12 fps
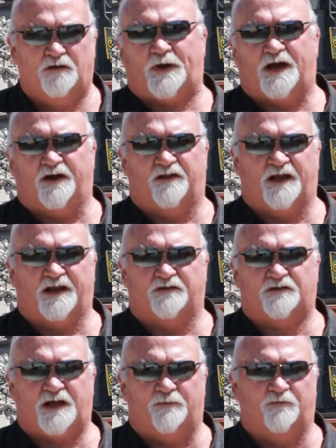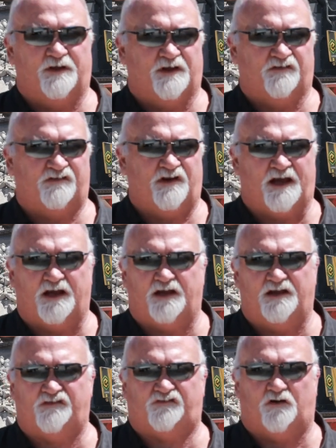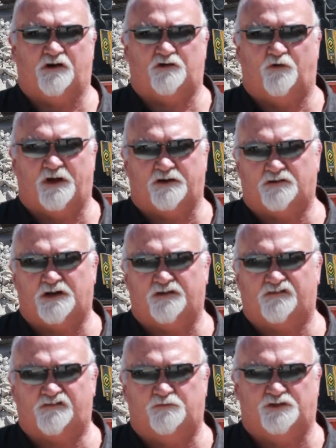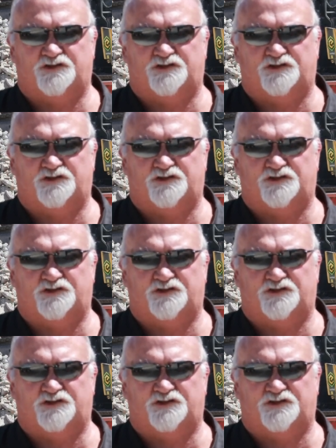Part of that company is now eCycle Aggregates,